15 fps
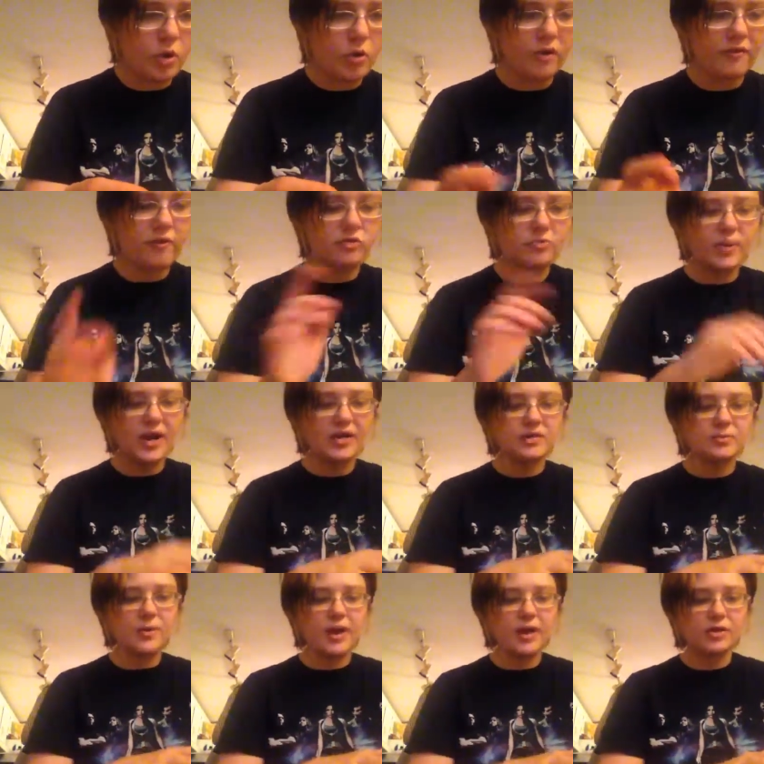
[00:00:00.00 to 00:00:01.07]
Or if it was pies
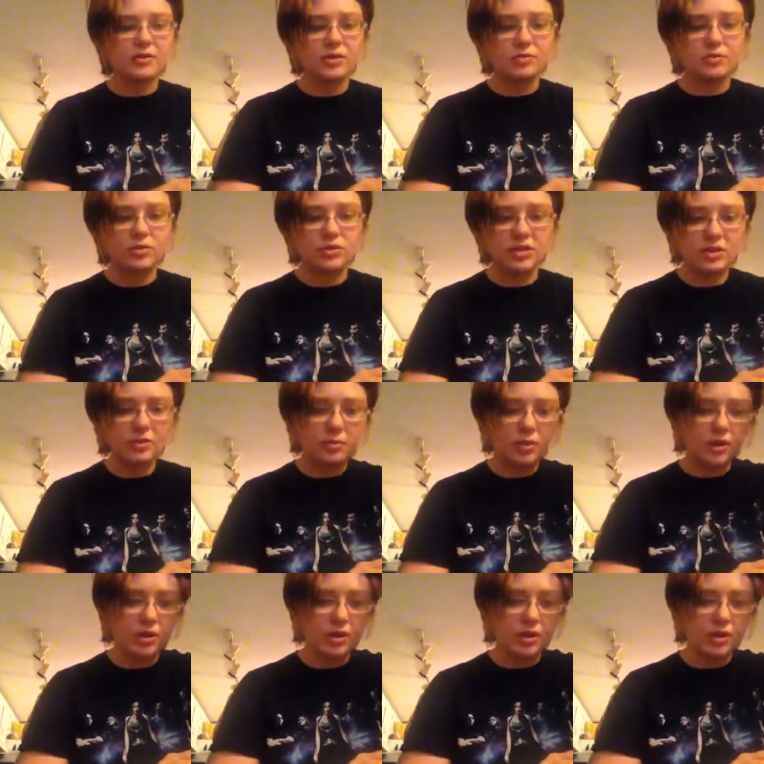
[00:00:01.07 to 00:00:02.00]
and patties, I could set them on the